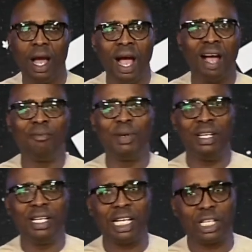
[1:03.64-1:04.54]
I have
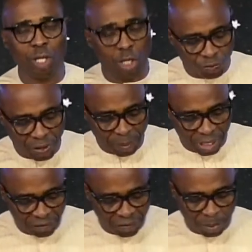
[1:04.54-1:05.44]
been in the church
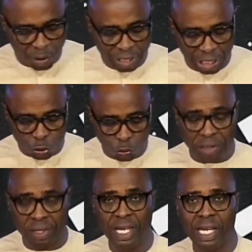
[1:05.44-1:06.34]
family for more than
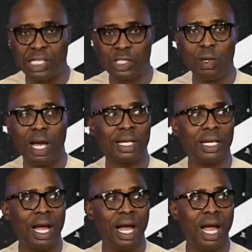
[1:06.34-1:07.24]
20 years, so like
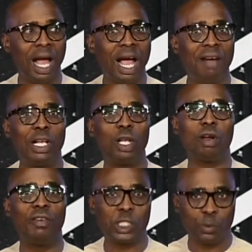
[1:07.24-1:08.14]
I have a
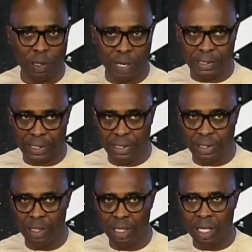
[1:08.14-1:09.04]
lot of experiences.